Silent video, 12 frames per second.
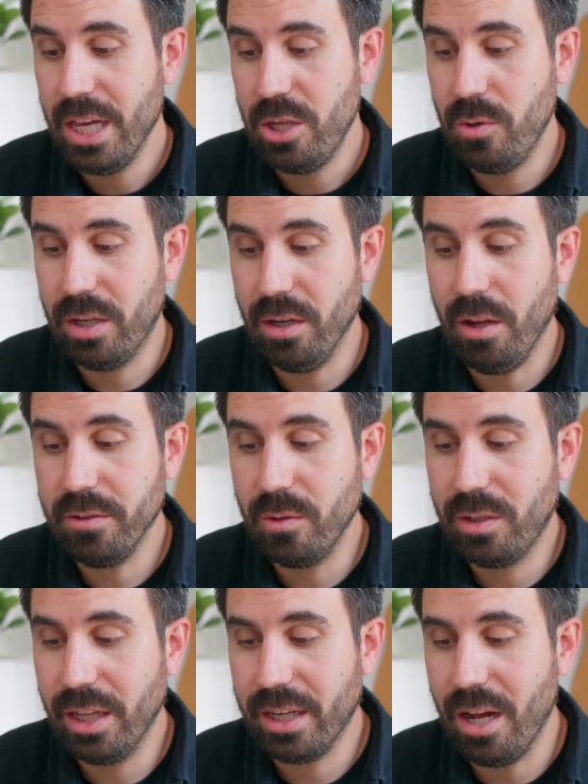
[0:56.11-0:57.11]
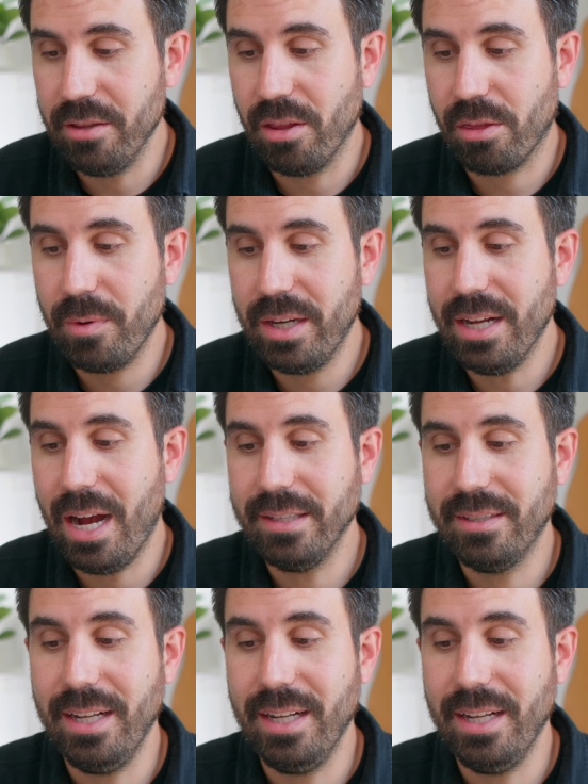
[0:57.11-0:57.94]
you can also click on the three dots,